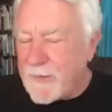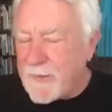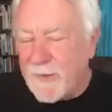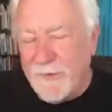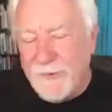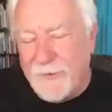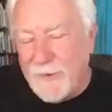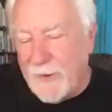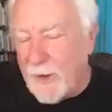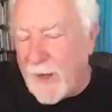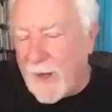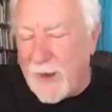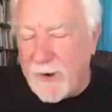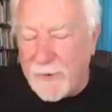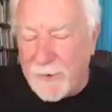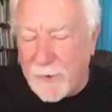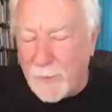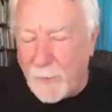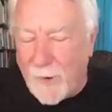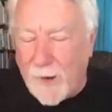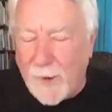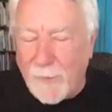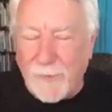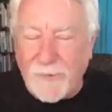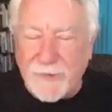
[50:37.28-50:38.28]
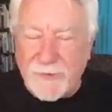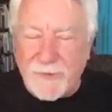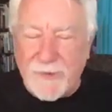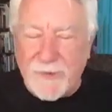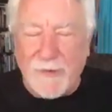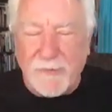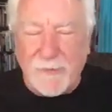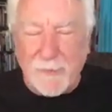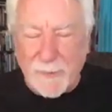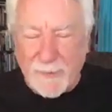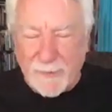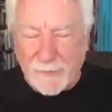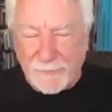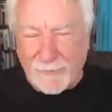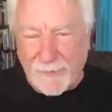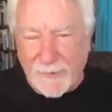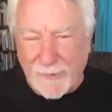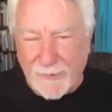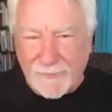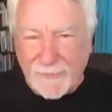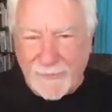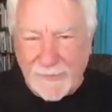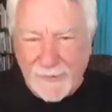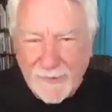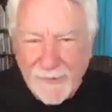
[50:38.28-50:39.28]
so I don't know why we should have to pay for
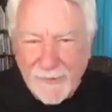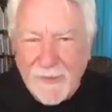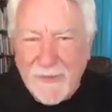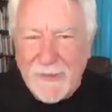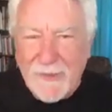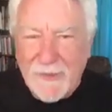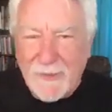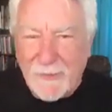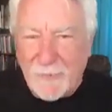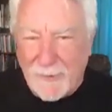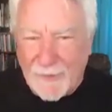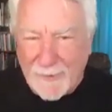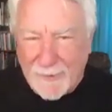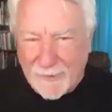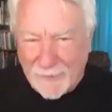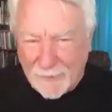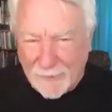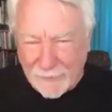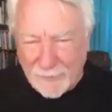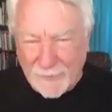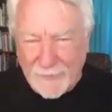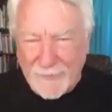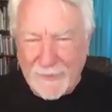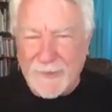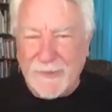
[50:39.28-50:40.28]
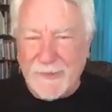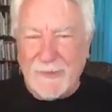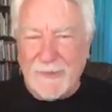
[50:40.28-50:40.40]
anything. We didn't do it.